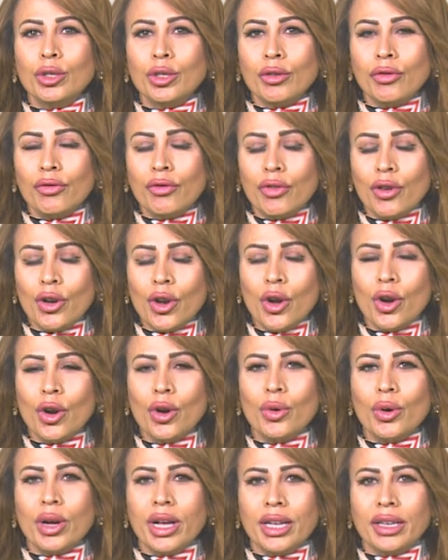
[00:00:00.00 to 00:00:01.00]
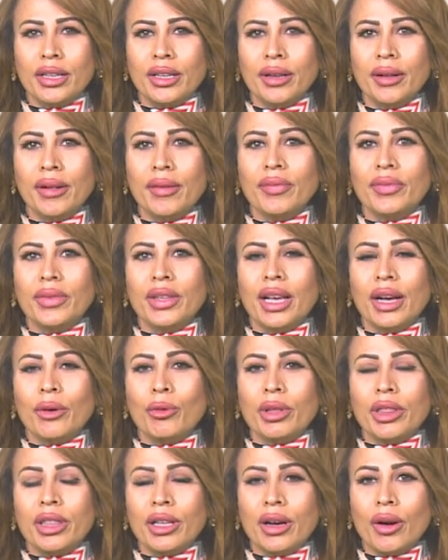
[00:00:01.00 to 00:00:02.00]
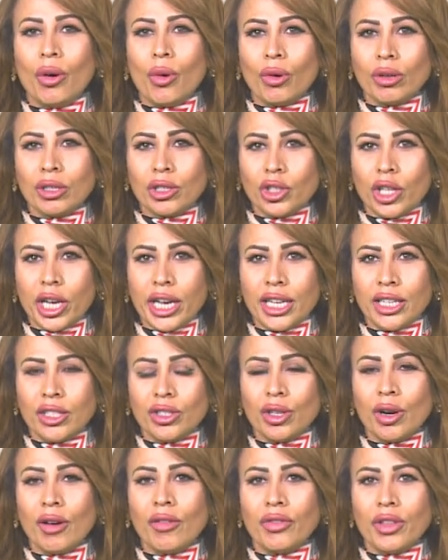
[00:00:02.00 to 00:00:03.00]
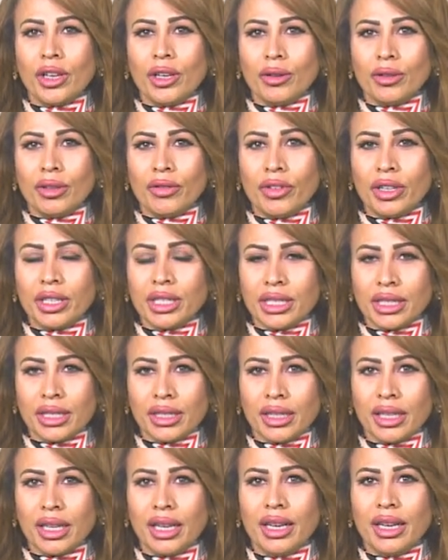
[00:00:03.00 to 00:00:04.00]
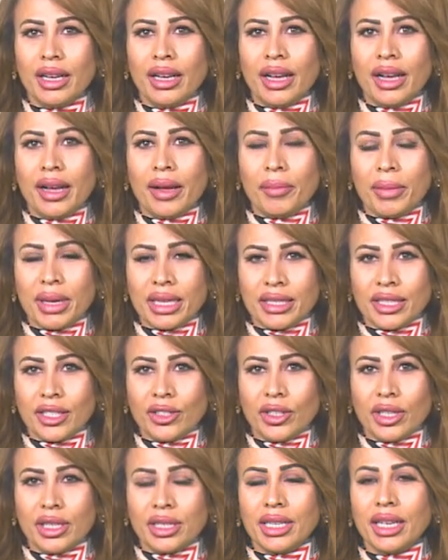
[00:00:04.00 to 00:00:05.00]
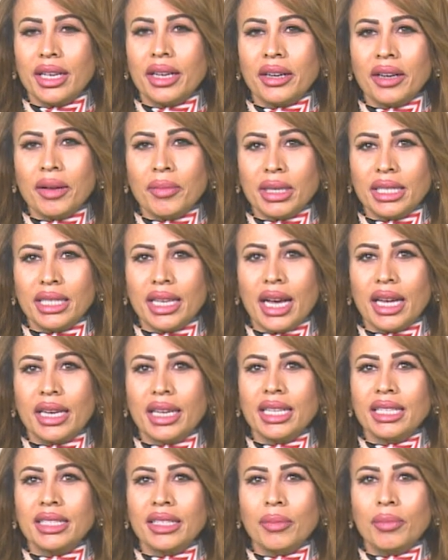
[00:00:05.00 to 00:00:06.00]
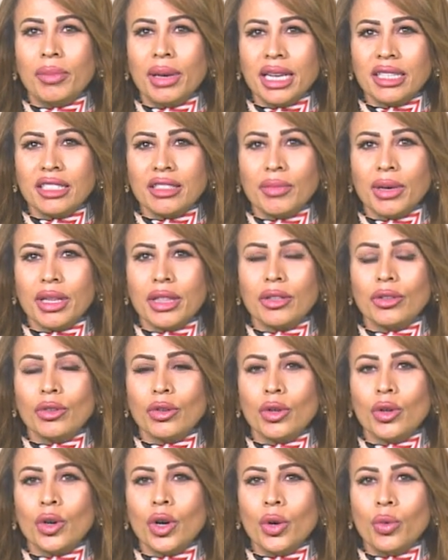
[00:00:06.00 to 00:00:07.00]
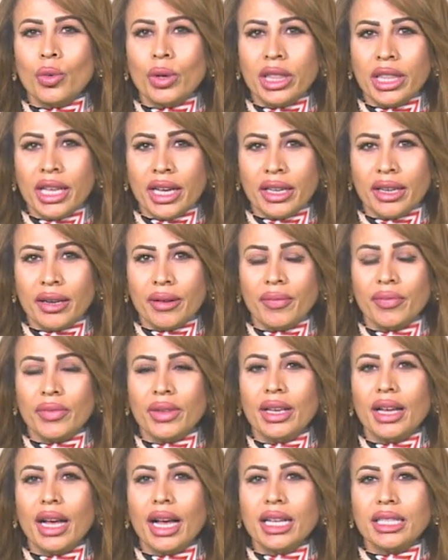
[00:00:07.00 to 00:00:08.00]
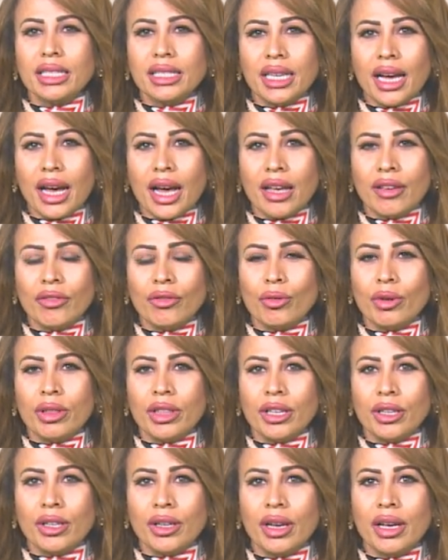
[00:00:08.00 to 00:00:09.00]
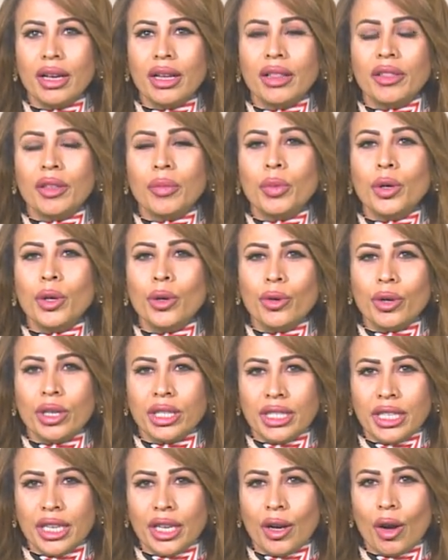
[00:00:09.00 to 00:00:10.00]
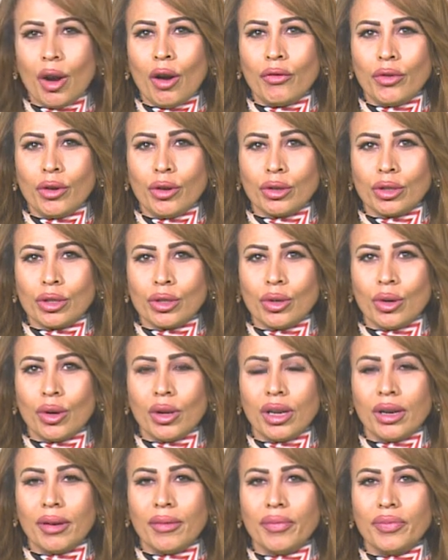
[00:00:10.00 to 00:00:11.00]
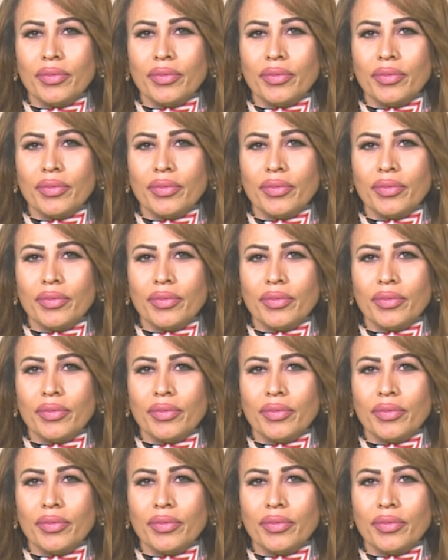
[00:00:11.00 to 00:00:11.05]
to flow in with the whole change of the universal messages. Ramadan is a blessed month to go within and dive within the purity of your soul.